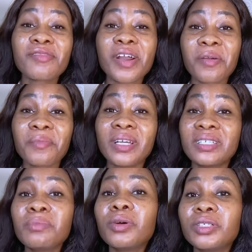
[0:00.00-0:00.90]

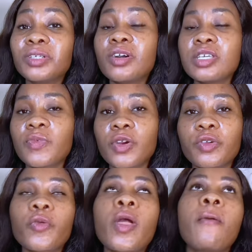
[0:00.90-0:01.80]
recommending body oils for you.